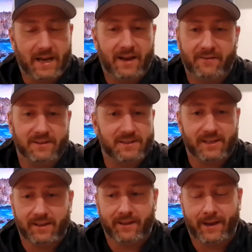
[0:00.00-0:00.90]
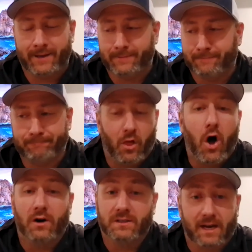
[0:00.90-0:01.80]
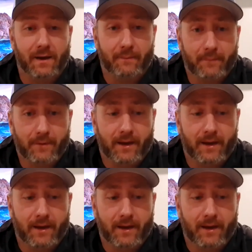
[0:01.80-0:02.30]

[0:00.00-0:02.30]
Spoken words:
I haven't seen that in a long time.